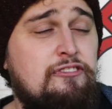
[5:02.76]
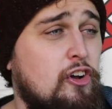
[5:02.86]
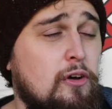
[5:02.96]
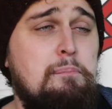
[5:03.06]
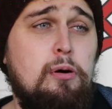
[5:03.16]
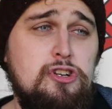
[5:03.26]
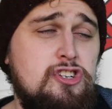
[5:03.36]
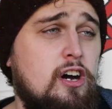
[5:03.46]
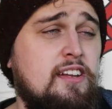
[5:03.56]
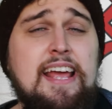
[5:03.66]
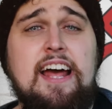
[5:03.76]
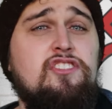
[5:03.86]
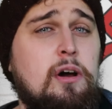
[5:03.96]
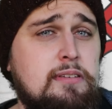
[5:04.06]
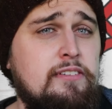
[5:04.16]
Fulham push on and get a
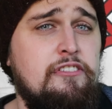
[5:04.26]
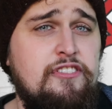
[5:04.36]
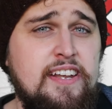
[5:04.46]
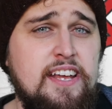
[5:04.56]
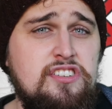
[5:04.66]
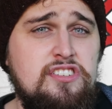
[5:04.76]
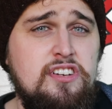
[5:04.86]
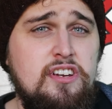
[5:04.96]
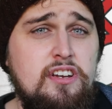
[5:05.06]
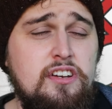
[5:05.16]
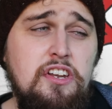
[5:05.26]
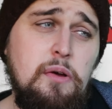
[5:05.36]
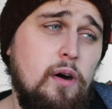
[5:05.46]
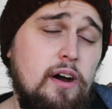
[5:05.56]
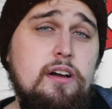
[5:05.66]
top 7 finish? You
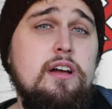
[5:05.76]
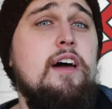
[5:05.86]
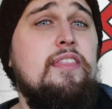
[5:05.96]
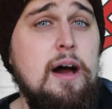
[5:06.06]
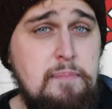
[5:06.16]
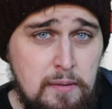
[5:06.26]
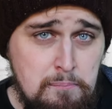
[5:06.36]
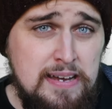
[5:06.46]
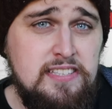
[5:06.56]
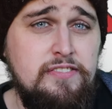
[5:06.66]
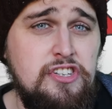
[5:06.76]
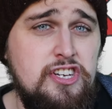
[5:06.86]
know what? That'd be a massive